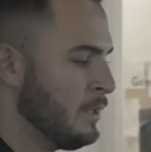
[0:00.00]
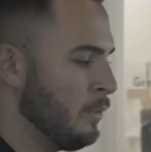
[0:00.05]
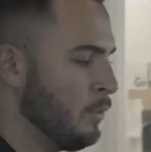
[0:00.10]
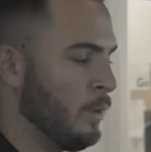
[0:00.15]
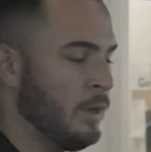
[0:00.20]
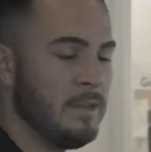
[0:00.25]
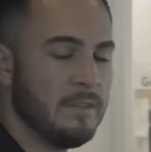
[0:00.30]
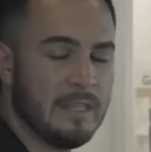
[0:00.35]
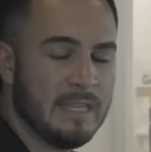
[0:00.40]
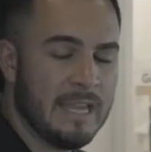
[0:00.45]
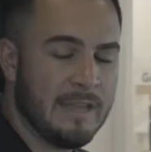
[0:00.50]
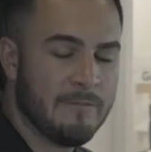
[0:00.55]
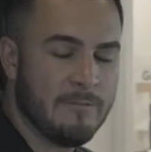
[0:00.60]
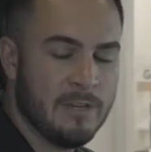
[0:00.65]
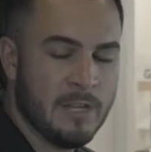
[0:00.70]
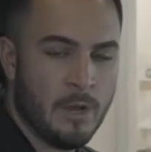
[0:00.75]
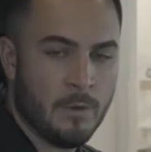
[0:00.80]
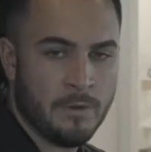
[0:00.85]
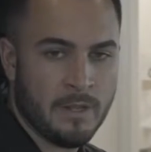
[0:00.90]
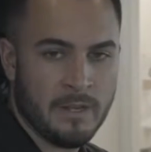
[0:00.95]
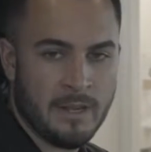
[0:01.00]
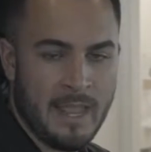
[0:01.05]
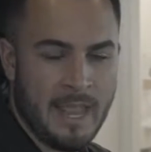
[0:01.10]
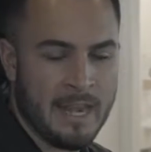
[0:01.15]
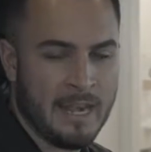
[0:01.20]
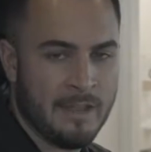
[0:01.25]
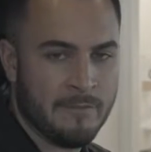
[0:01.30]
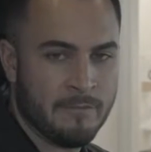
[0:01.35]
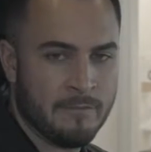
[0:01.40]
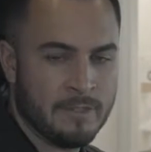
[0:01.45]
one thing I've noted,
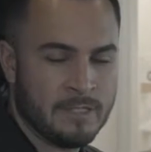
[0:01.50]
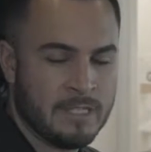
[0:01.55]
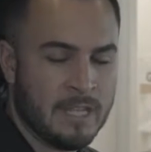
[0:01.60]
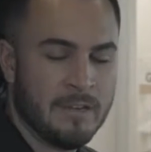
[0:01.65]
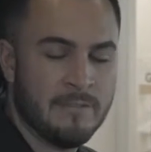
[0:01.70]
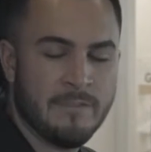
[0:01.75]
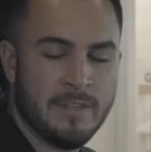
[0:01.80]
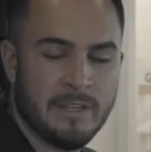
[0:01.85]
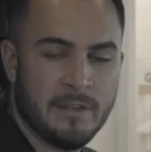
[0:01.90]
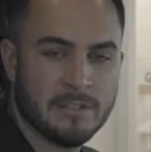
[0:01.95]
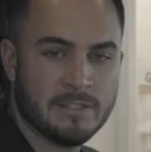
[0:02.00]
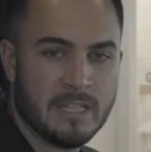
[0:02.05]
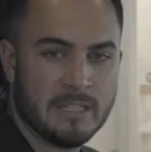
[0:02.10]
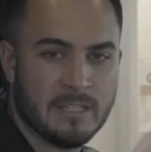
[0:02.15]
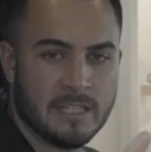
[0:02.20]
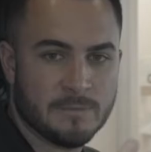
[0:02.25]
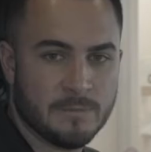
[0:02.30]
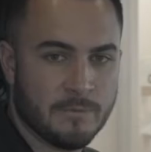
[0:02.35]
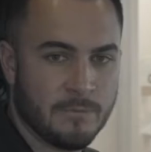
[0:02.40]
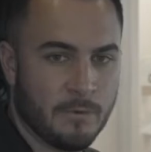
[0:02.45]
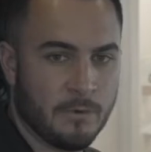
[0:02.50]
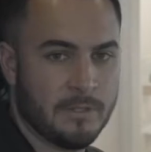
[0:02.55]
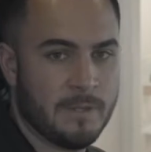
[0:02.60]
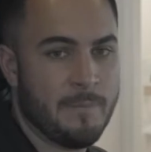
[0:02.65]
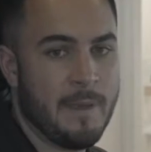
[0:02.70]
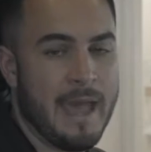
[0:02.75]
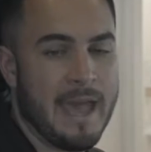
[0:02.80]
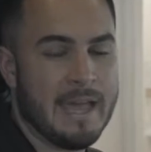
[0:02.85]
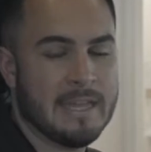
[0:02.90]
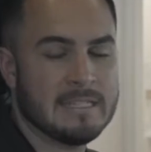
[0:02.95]
and I've done videos like this before in
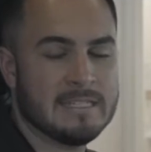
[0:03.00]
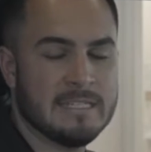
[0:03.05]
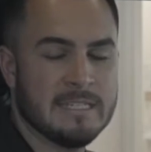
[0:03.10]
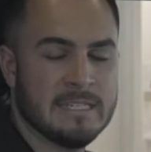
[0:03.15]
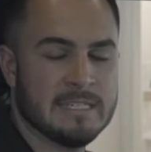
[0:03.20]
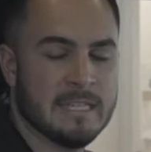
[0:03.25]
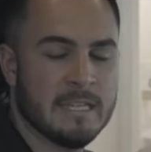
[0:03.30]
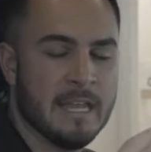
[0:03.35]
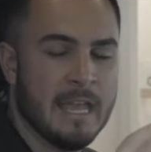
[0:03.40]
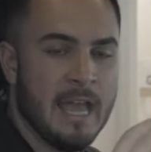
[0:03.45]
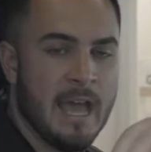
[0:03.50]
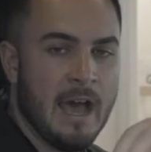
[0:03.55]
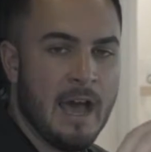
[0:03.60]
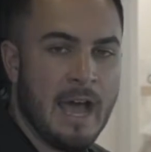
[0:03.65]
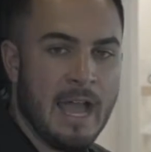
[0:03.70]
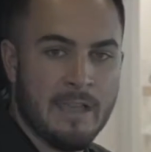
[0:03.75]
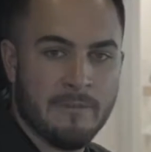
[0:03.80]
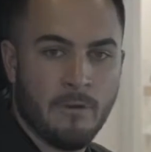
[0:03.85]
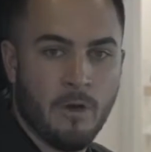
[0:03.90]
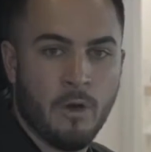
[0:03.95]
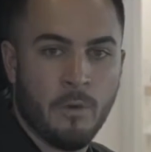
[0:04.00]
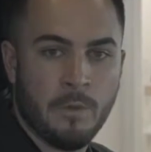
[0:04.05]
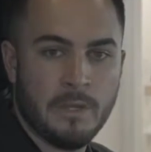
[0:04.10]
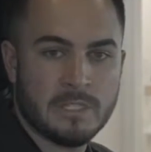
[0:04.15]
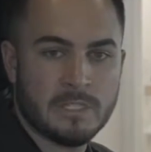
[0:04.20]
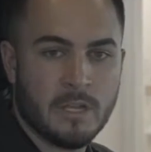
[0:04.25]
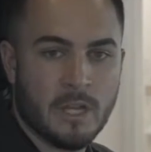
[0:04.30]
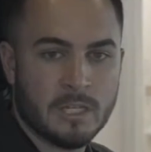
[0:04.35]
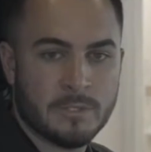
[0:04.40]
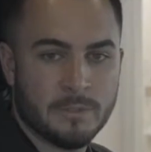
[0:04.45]
the past, is that I've
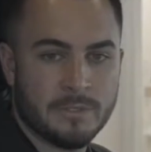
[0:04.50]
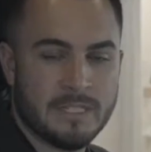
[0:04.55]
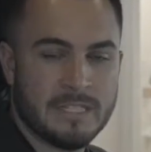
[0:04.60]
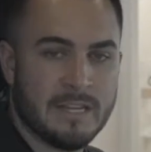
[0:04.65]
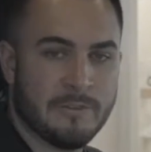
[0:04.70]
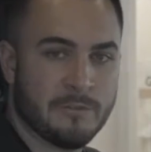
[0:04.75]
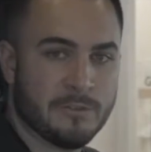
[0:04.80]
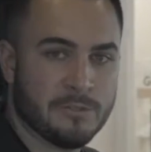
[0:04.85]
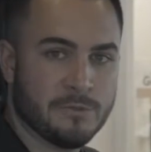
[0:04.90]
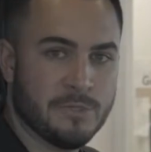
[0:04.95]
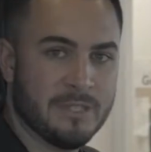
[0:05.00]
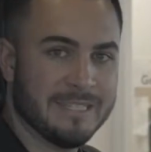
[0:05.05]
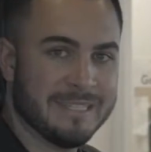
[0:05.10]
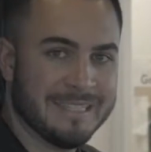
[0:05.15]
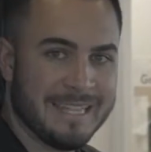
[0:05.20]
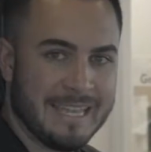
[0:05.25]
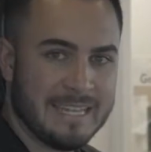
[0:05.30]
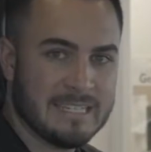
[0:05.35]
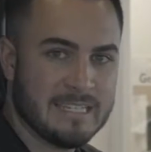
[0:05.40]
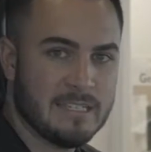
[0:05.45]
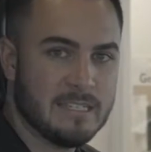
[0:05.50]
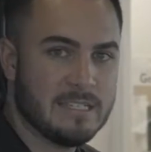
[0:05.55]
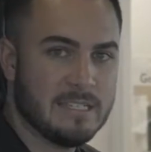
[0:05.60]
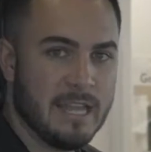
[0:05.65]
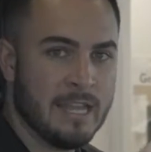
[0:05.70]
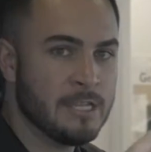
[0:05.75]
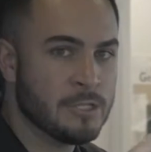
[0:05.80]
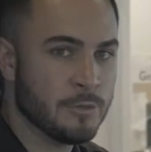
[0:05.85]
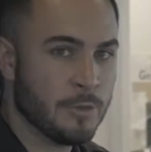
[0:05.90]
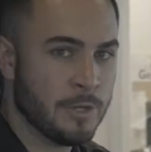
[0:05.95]
always talked about the difference between Lexus and